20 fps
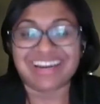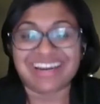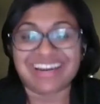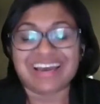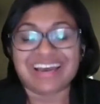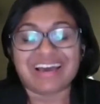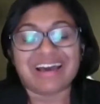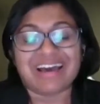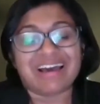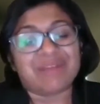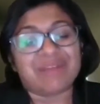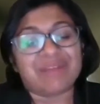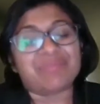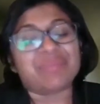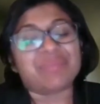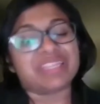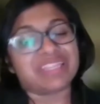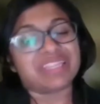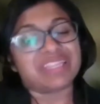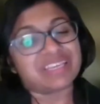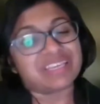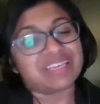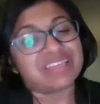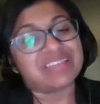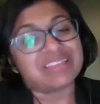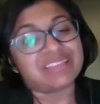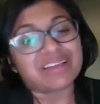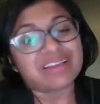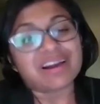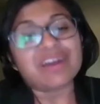
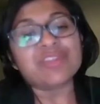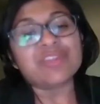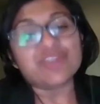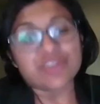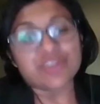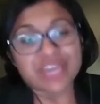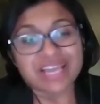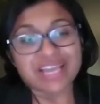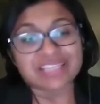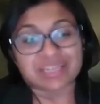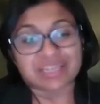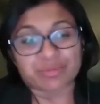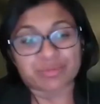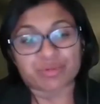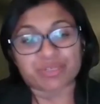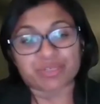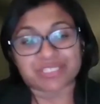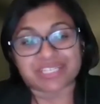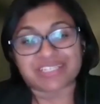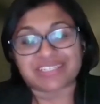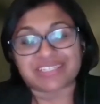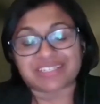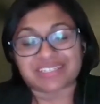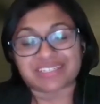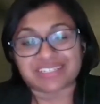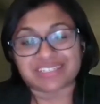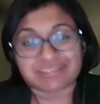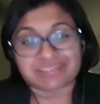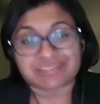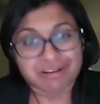The other case I presented is
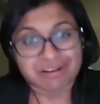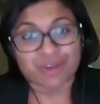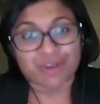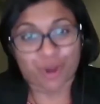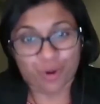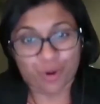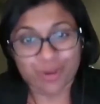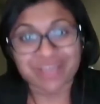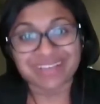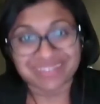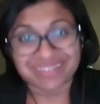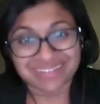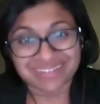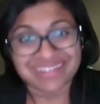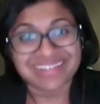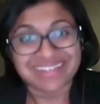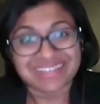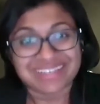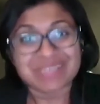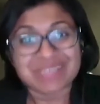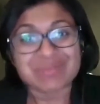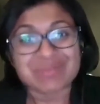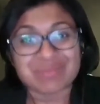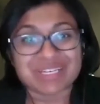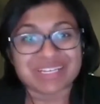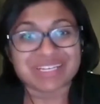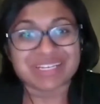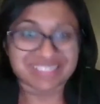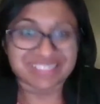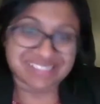still ongoing
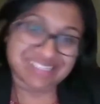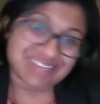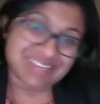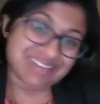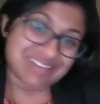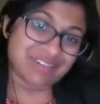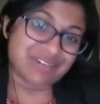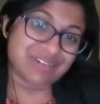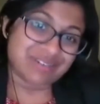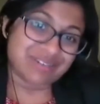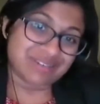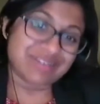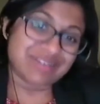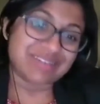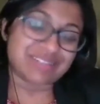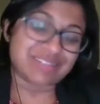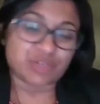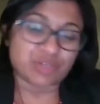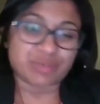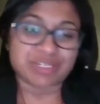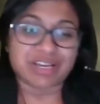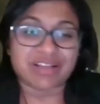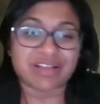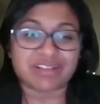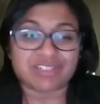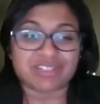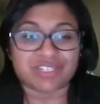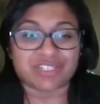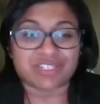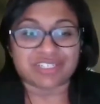because her
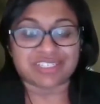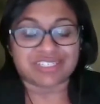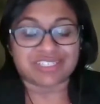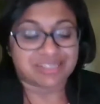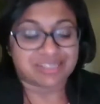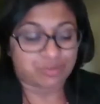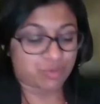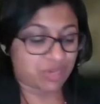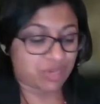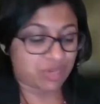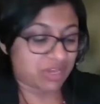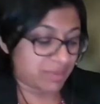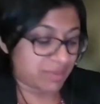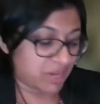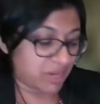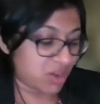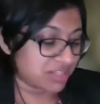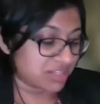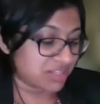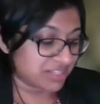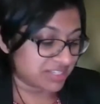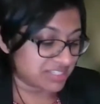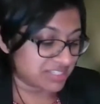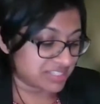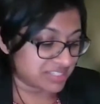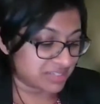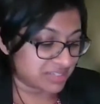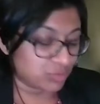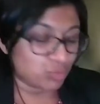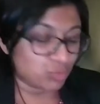dermatologist, my colleague, is
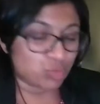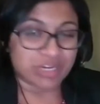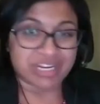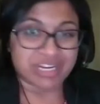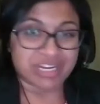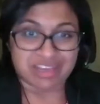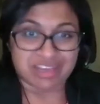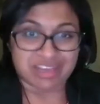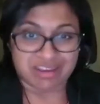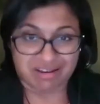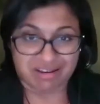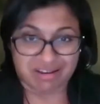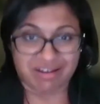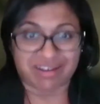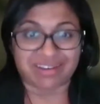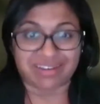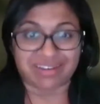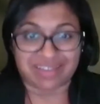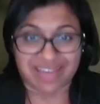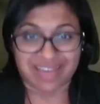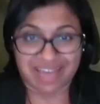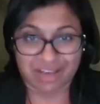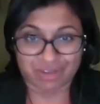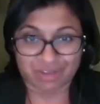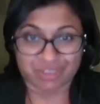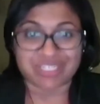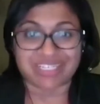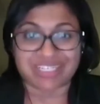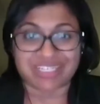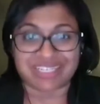still working on how
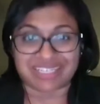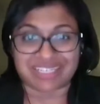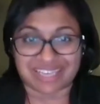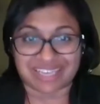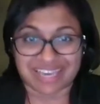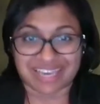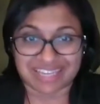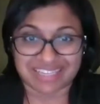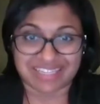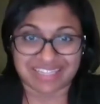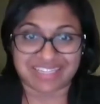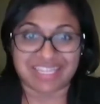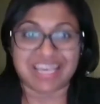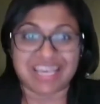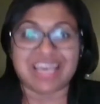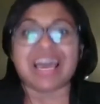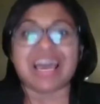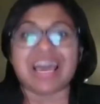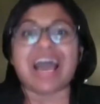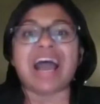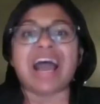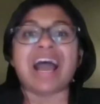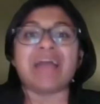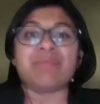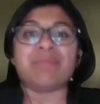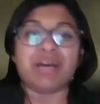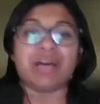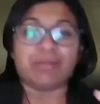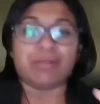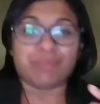to get, I'm
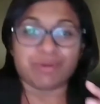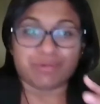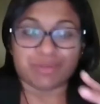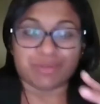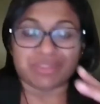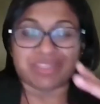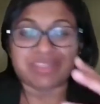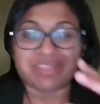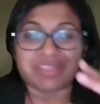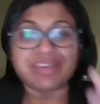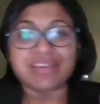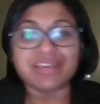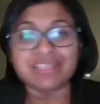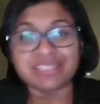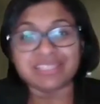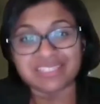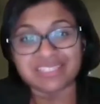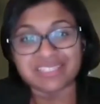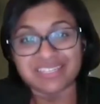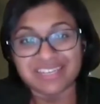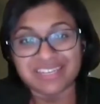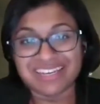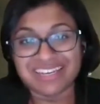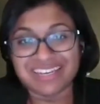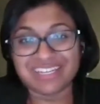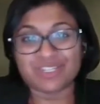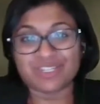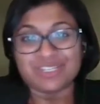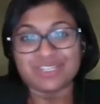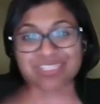helping with the yeast,
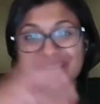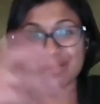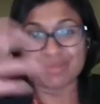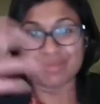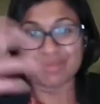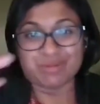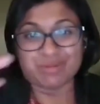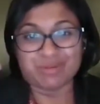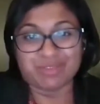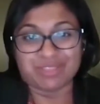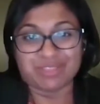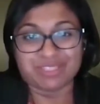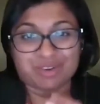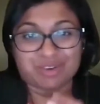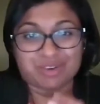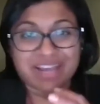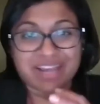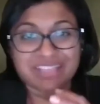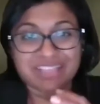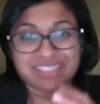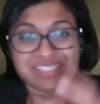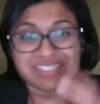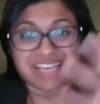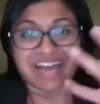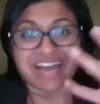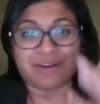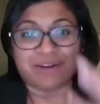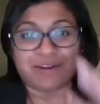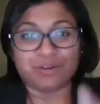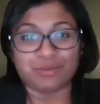she's helping with the psoriasis.
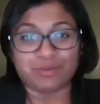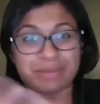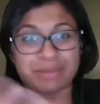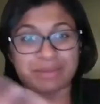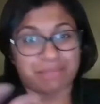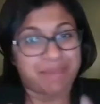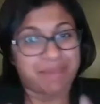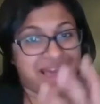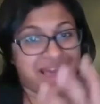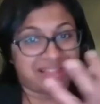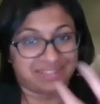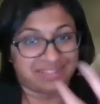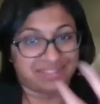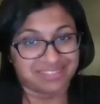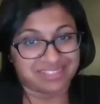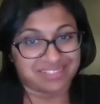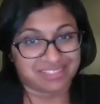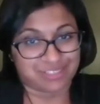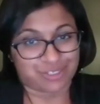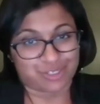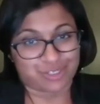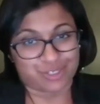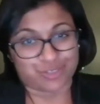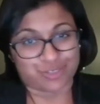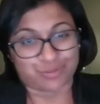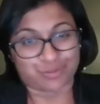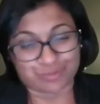How do we balance the two?